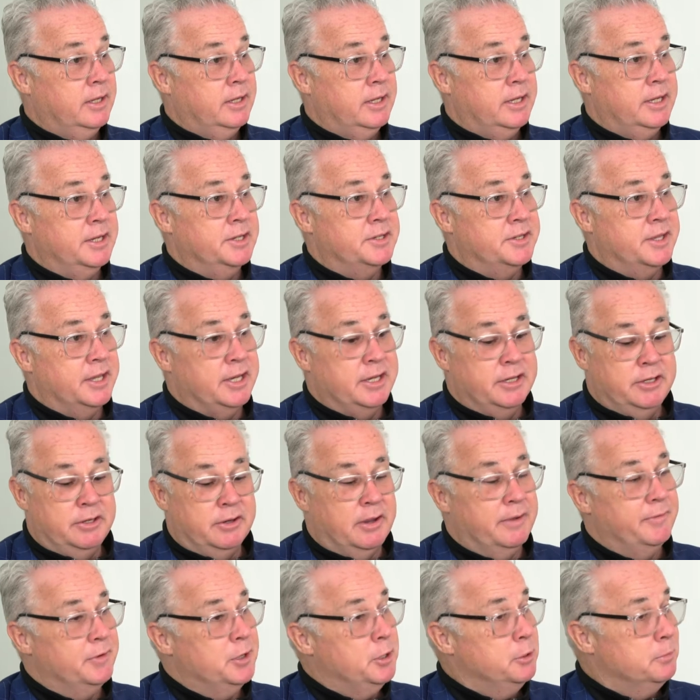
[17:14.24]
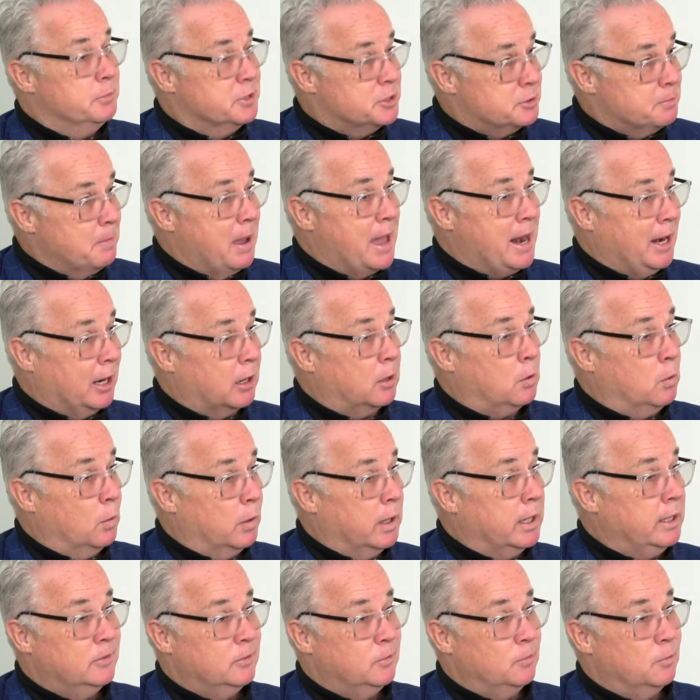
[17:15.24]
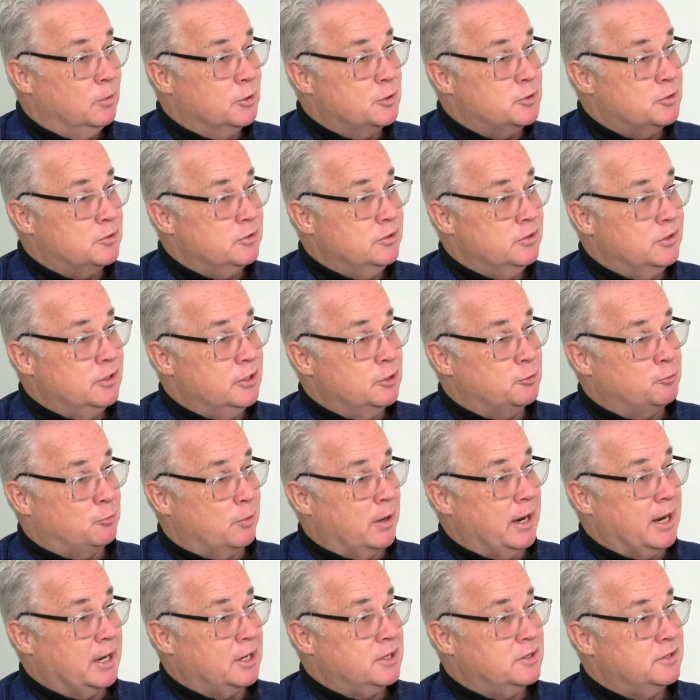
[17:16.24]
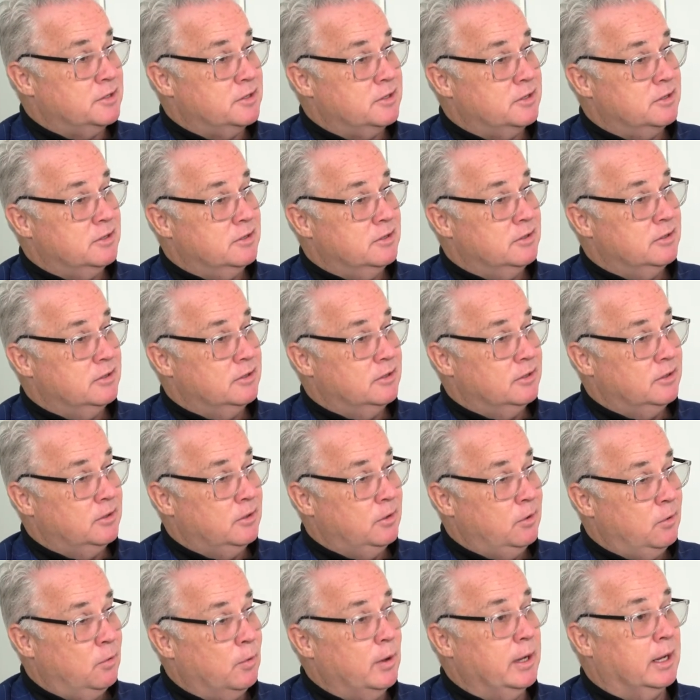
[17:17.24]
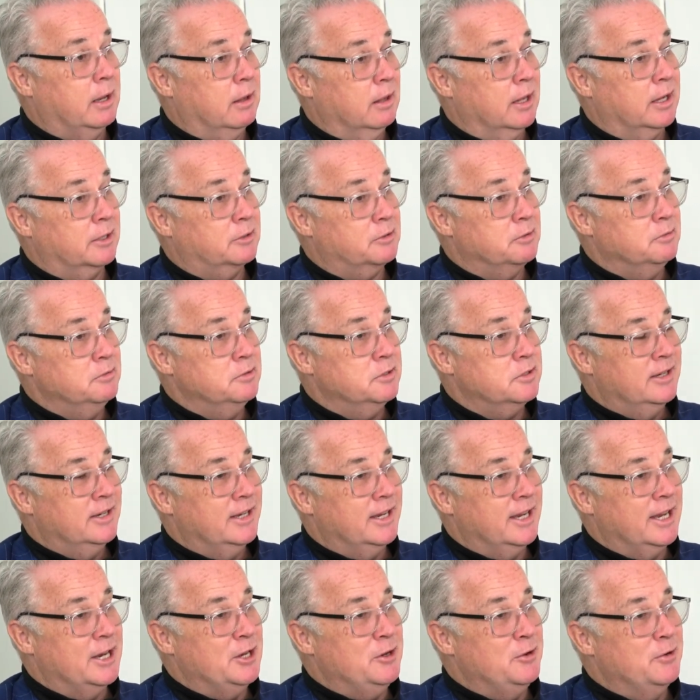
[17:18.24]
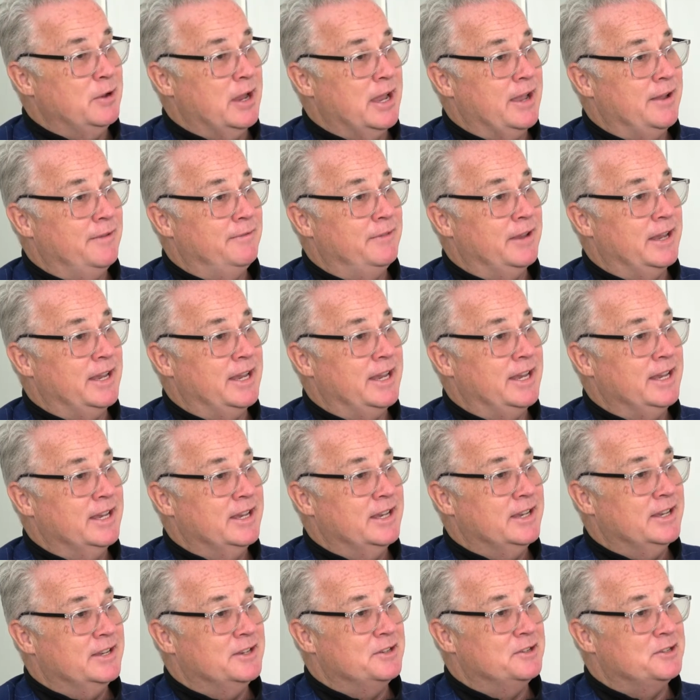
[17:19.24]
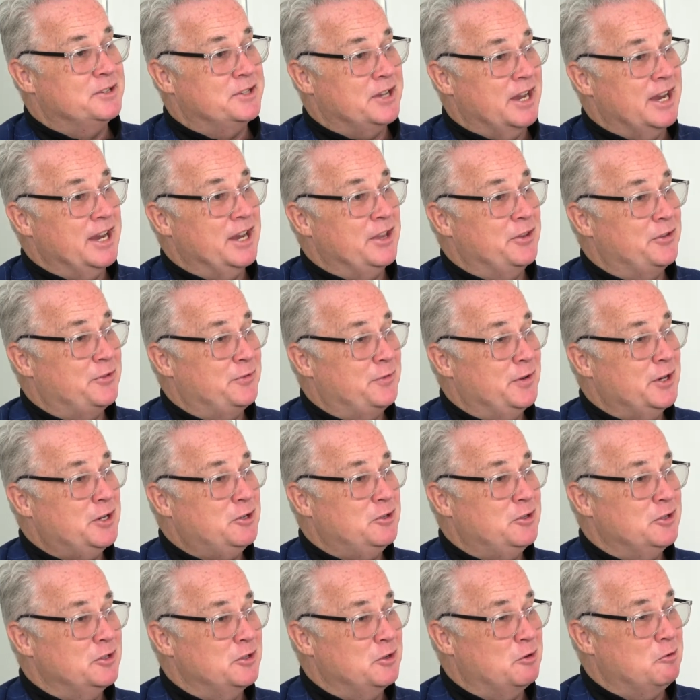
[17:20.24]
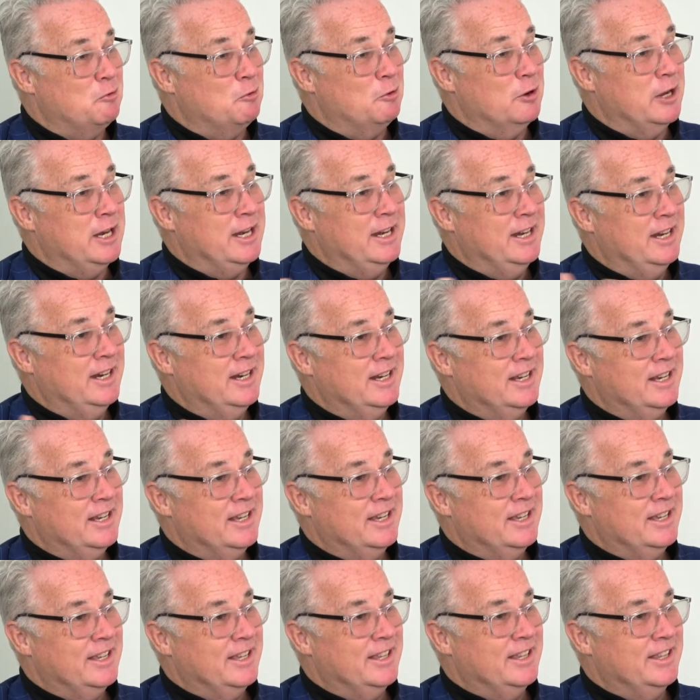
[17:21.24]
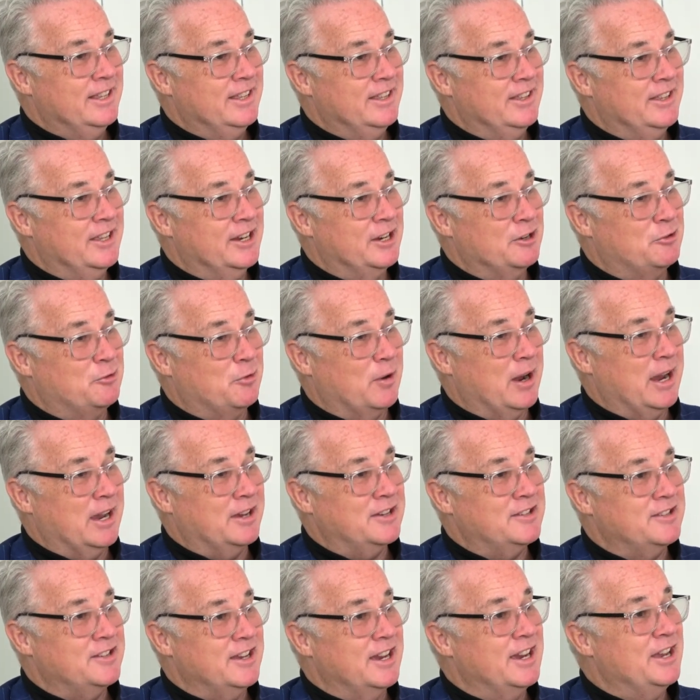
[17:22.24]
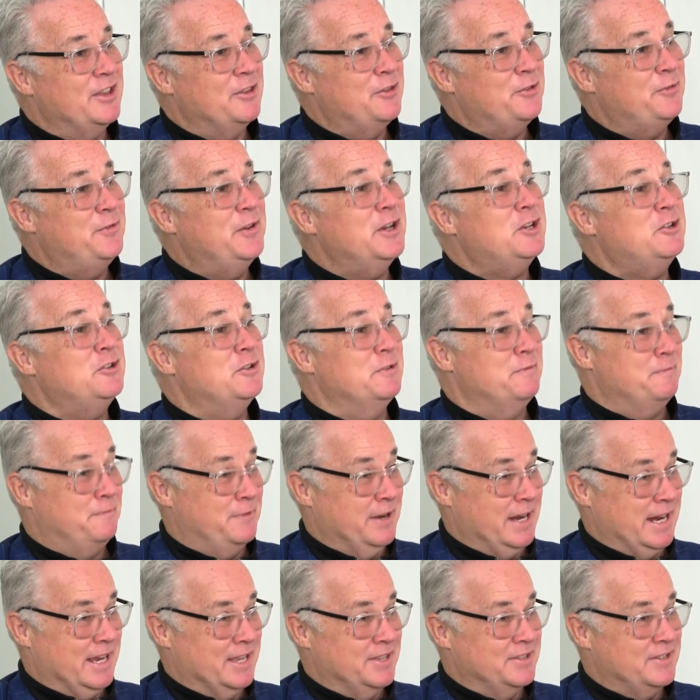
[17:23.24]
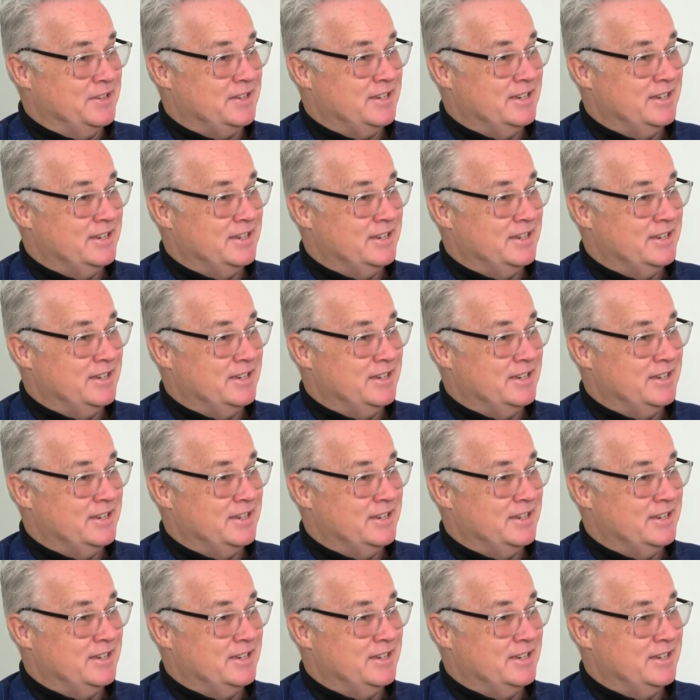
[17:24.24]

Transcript: is that you have a numismatic coin, which attracts coin collectors, and you have a science fiction coin that attracts science fiction fans.